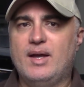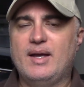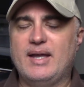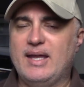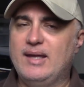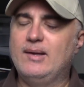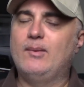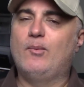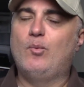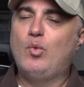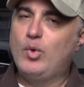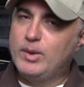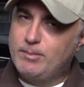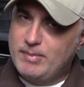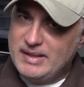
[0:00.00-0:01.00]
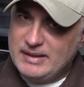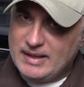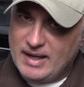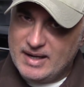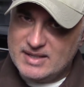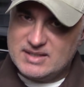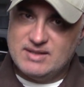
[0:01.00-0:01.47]
It would be
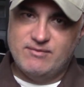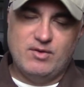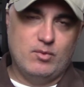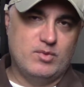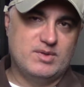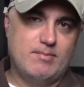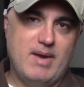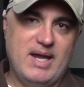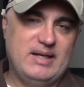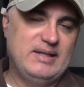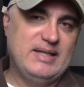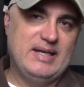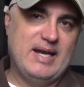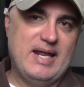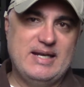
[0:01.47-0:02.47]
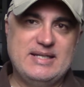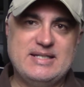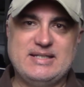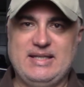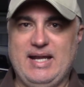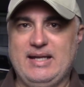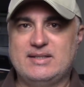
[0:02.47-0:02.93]
nice if it was made in the United
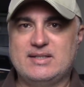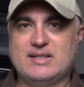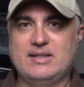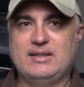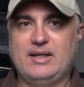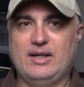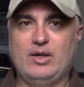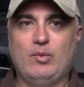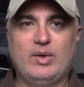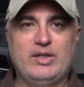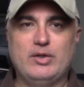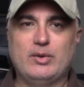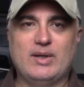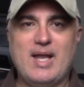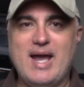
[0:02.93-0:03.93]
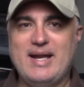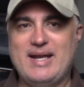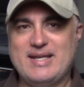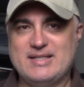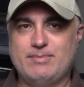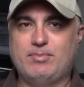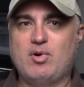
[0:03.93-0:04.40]
States. When your line
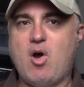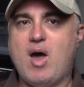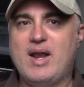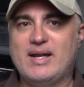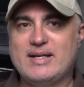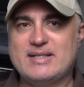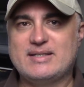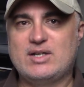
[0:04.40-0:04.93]
has products